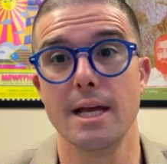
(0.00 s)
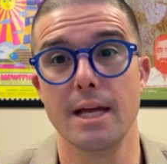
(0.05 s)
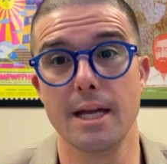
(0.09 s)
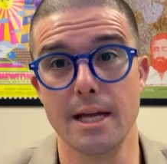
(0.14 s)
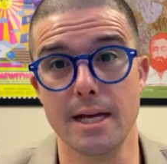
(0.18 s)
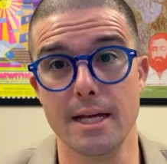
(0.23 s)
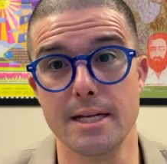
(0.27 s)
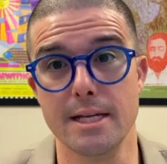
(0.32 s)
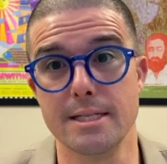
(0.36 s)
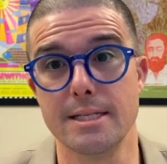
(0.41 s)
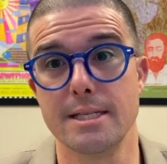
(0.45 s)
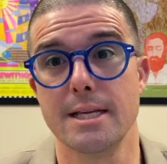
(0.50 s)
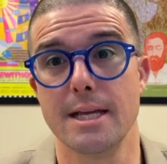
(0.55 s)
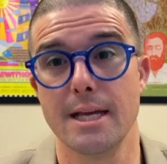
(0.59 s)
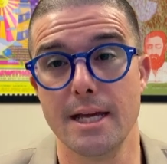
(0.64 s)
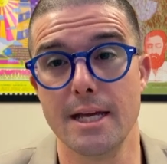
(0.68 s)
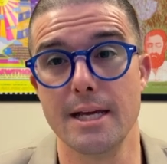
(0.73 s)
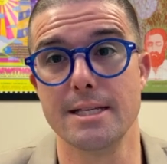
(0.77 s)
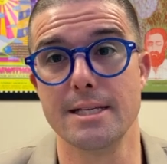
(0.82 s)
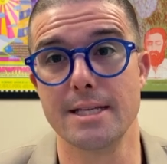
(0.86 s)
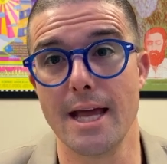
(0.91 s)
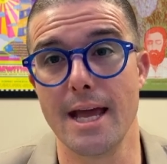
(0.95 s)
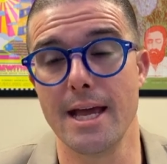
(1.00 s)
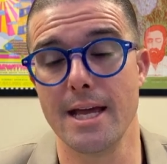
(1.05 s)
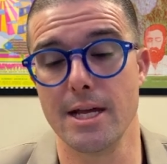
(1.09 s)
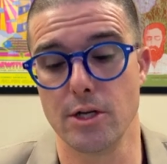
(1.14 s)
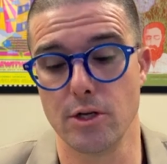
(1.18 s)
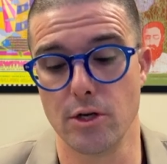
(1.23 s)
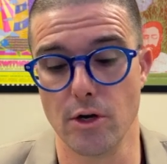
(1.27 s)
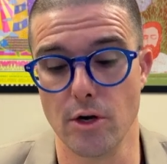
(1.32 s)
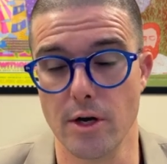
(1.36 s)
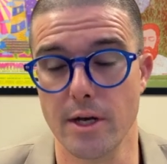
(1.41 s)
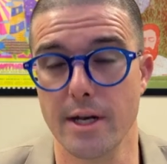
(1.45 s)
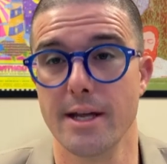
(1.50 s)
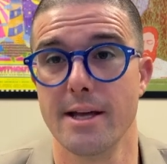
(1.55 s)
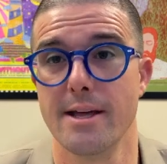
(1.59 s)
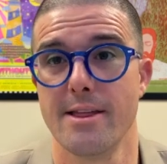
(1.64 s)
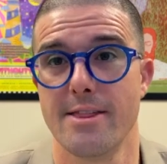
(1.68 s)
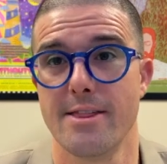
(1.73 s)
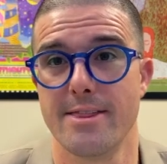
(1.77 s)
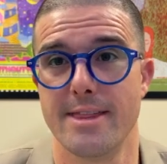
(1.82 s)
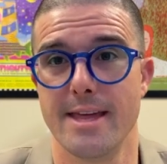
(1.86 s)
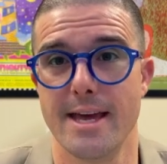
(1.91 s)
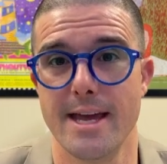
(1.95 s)
is a good
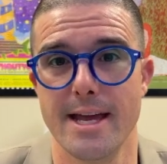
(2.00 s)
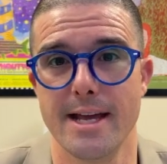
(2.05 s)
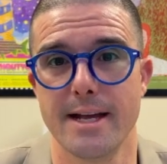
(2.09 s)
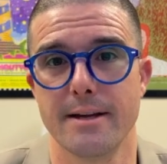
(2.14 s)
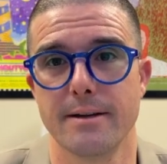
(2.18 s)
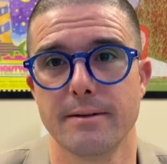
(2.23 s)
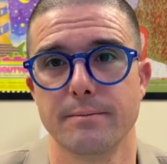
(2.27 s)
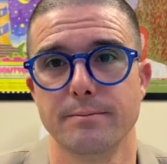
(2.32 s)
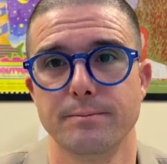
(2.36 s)
thing.